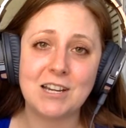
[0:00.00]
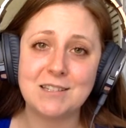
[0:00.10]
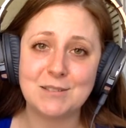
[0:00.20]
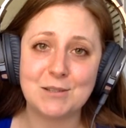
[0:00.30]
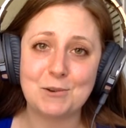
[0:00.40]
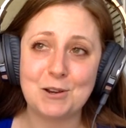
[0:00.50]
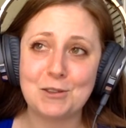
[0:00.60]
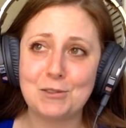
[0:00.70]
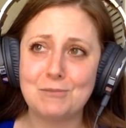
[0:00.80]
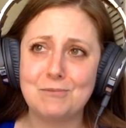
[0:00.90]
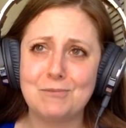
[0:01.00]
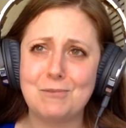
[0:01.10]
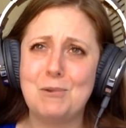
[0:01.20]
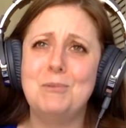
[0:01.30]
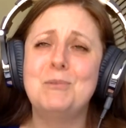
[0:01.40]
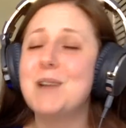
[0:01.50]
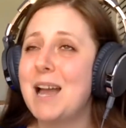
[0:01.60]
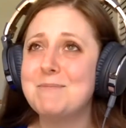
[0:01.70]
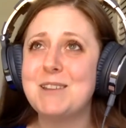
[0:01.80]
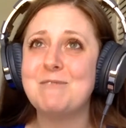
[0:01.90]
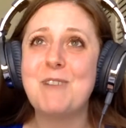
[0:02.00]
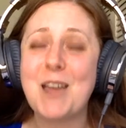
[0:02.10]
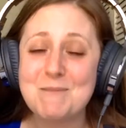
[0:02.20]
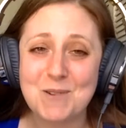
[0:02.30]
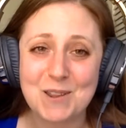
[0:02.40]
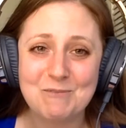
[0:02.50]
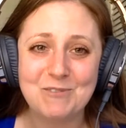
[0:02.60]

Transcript: easily worth, way more than